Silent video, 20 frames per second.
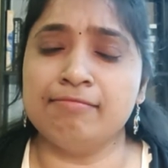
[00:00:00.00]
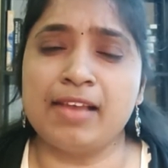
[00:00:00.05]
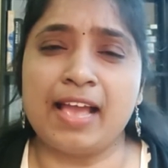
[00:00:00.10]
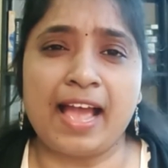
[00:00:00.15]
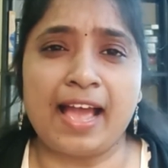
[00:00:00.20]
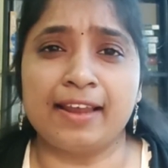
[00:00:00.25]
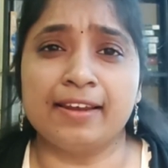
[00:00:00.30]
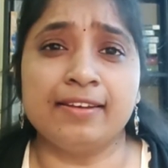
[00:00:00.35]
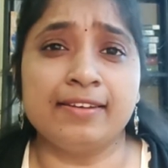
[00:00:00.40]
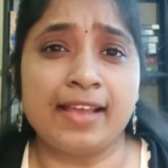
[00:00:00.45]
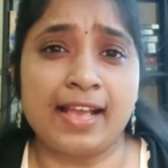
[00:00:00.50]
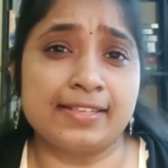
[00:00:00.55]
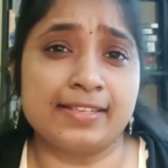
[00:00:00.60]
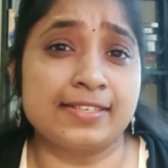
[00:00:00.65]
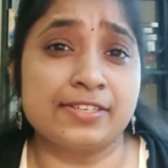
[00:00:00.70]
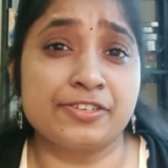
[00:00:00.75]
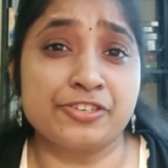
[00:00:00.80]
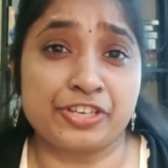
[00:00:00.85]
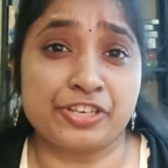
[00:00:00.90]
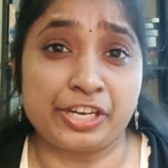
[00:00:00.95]
Alan
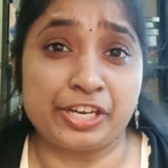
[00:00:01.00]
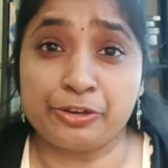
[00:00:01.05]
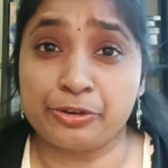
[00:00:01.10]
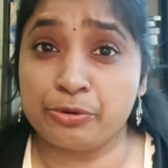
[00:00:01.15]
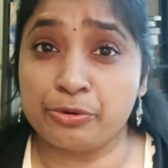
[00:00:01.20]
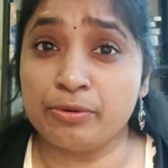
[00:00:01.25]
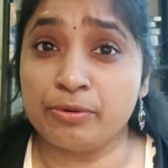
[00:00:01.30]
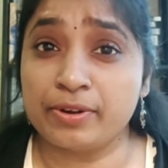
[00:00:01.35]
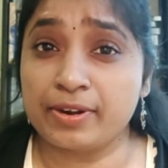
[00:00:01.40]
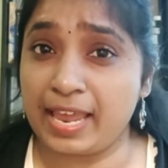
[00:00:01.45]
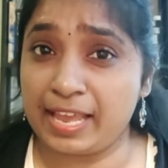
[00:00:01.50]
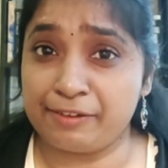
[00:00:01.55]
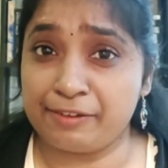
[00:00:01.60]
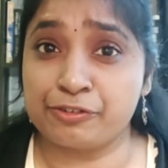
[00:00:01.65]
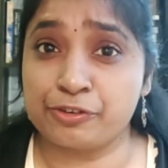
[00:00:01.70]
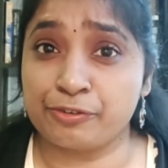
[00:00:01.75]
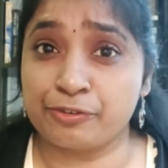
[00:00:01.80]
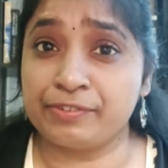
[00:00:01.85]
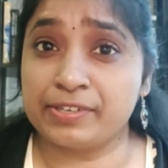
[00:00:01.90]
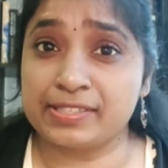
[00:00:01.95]
hasn't scheduled a live
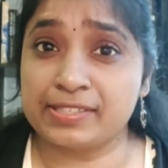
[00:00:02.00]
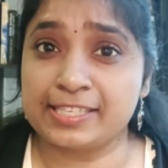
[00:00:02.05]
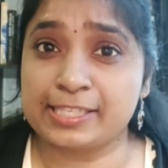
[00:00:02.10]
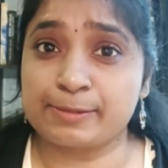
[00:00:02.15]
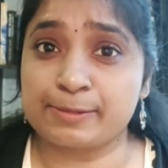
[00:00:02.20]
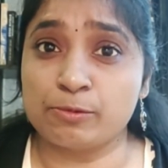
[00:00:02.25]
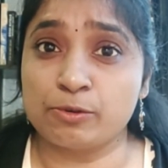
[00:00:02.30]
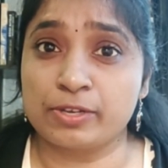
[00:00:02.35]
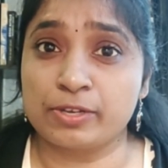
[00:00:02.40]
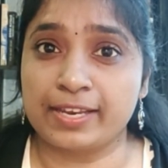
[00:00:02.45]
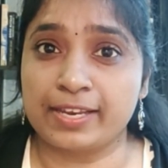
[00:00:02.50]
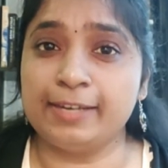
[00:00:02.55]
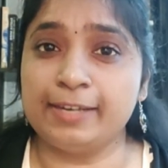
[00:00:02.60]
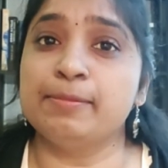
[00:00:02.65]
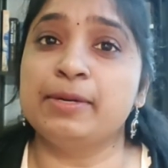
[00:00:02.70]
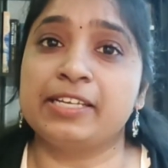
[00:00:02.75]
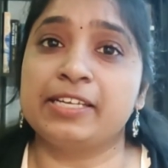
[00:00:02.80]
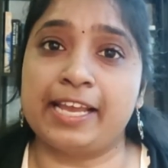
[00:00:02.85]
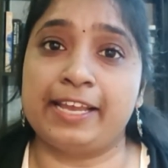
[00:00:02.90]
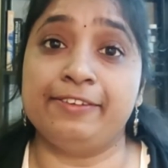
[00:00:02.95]
show for this book yet,
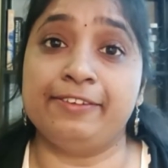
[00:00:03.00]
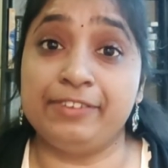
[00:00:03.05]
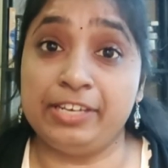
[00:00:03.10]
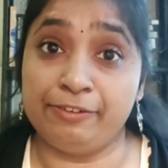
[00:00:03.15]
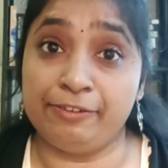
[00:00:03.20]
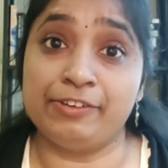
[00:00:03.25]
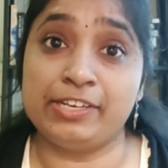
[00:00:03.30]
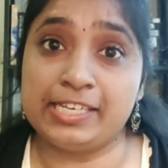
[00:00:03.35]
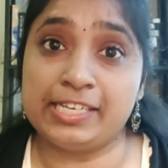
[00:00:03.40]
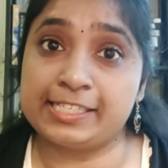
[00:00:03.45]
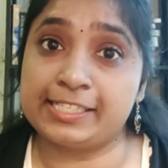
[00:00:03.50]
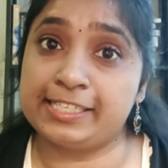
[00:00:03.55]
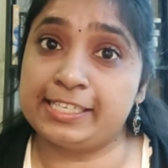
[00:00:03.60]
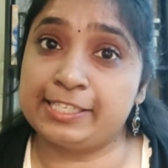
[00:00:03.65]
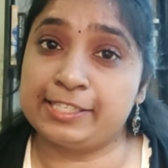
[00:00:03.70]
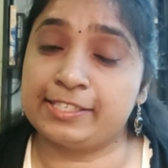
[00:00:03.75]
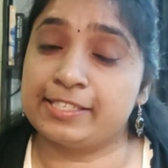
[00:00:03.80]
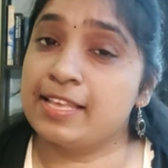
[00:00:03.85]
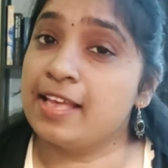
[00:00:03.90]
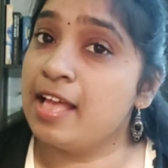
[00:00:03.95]
but I will finish
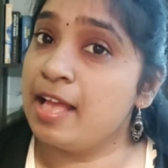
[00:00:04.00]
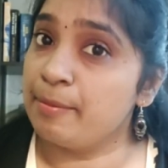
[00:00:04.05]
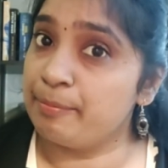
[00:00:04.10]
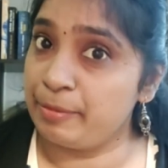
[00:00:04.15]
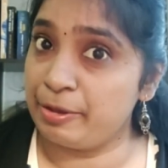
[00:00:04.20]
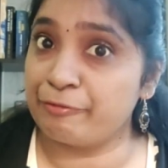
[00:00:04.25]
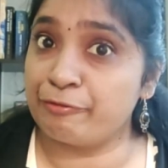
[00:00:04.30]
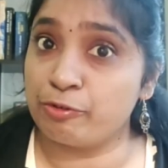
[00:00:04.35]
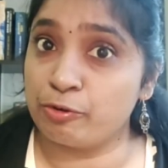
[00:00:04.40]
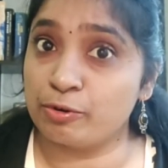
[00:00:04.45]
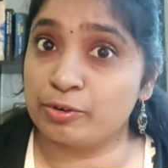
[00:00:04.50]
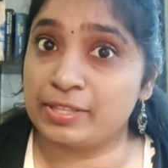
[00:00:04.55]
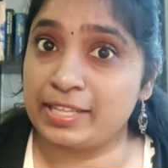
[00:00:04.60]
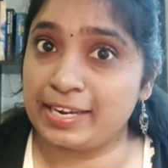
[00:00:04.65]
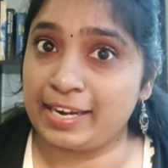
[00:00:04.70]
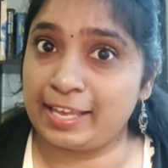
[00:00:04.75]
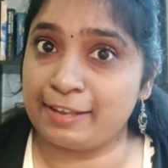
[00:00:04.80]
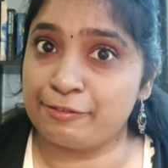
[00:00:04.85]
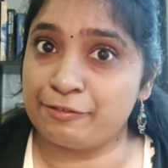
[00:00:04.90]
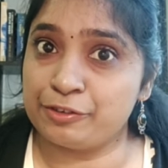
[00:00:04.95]
this before the
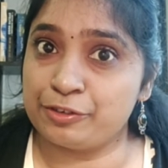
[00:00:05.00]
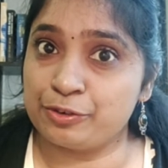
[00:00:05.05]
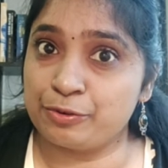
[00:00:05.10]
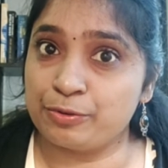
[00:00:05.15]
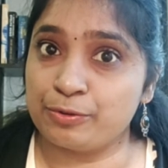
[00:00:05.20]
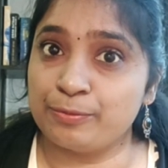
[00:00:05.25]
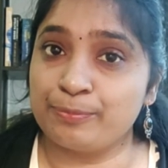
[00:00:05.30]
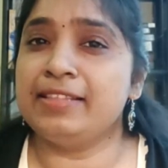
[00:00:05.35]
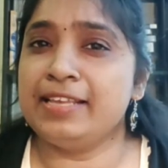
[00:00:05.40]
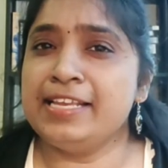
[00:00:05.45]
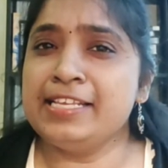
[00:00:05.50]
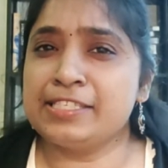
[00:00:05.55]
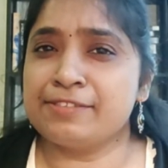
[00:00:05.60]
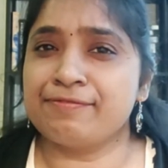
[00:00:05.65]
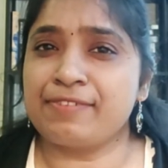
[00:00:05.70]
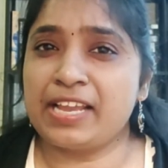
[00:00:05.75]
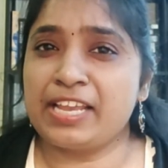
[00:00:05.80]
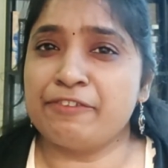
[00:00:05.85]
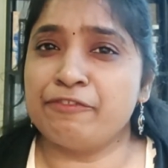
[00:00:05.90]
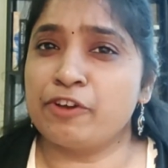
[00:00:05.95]
live show. These
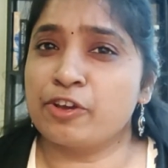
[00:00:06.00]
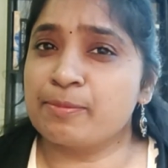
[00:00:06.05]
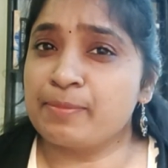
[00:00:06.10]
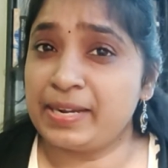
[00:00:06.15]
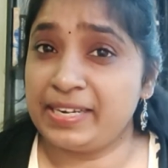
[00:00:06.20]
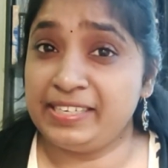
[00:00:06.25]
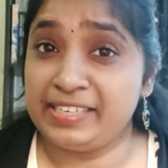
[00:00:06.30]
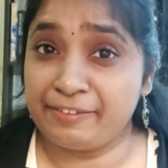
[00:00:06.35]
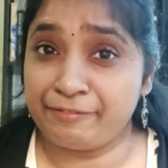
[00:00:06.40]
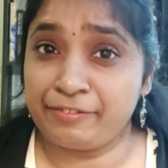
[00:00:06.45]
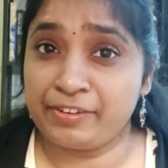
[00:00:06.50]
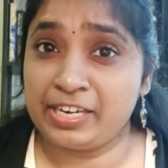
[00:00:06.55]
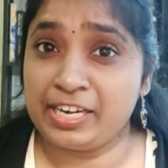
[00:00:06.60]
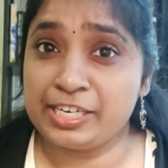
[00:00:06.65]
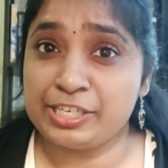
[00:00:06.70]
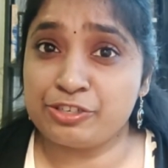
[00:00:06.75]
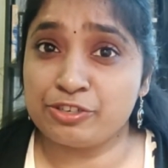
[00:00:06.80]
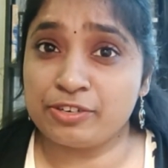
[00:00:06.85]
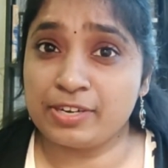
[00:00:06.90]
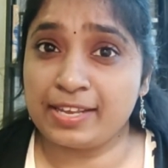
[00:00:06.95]
5 are my
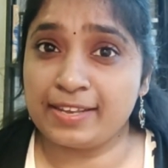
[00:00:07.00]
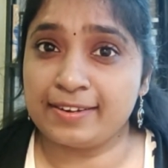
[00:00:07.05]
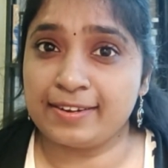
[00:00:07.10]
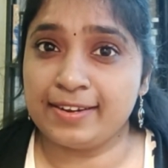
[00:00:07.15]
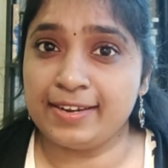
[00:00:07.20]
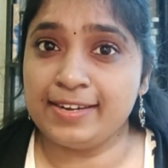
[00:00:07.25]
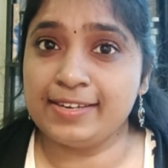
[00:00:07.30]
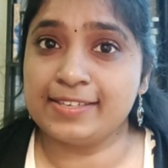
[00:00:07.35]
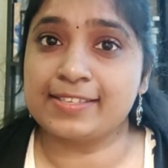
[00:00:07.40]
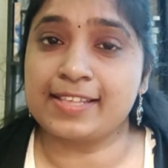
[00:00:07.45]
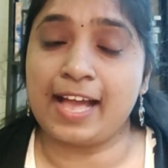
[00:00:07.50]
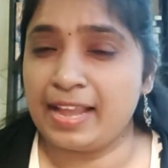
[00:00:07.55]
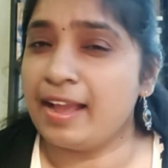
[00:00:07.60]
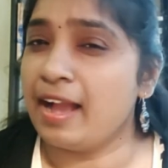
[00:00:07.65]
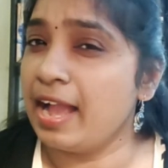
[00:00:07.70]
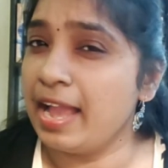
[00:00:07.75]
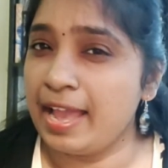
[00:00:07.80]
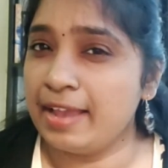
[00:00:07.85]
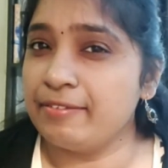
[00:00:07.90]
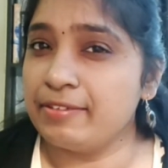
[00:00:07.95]
definite July reads.
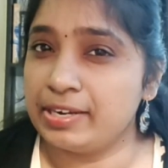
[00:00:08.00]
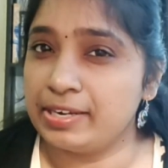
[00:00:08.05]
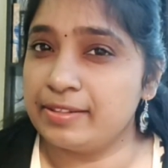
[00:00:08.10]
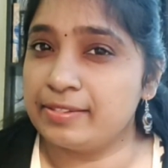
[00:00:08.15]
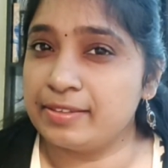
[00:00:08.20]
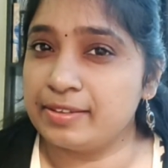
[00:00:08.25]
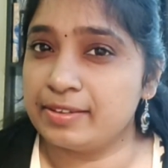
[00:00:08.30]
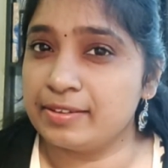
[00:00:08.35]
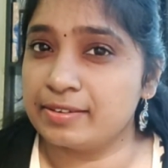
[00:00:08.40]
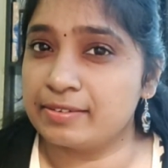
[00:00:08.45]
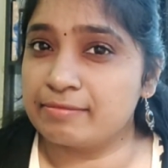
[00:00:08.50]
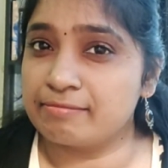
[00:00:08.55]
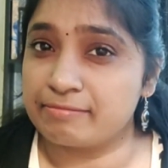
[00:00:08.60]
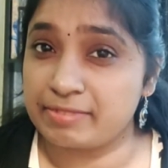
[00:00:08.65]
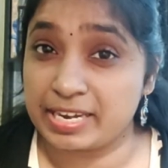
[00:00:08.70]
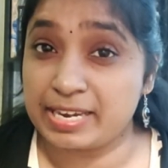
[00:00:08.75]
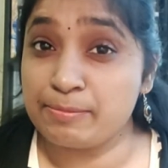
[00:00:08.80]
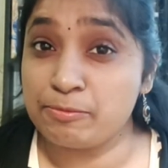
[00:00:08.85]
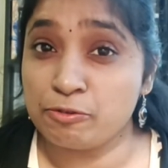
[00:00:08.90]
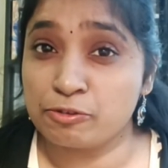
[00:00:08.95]
I have another
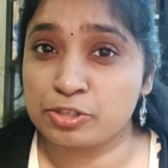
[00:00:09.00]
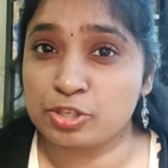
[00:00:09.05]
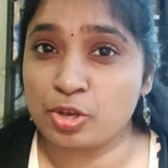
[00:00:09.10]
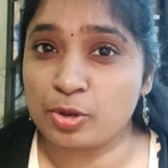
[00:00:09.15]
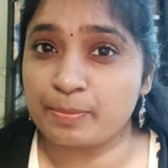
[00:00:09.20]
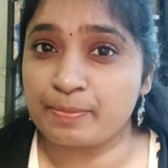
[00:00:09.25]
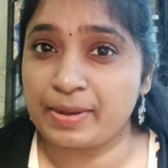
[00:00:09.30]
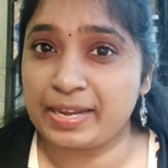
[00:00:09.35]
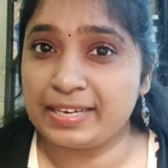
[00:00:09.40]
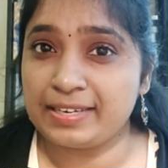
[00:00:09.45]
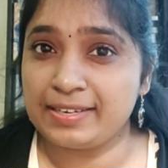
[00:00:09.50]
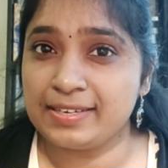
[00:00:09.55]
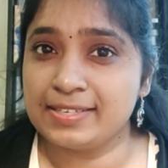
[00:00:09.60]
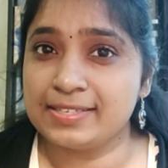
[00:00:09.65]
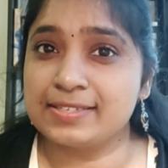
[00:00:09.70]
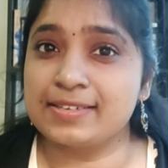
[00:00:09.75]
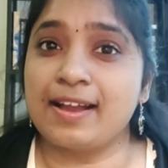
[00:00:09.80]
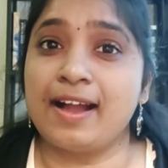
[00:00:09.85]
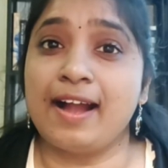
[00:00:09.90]
3 books on my list.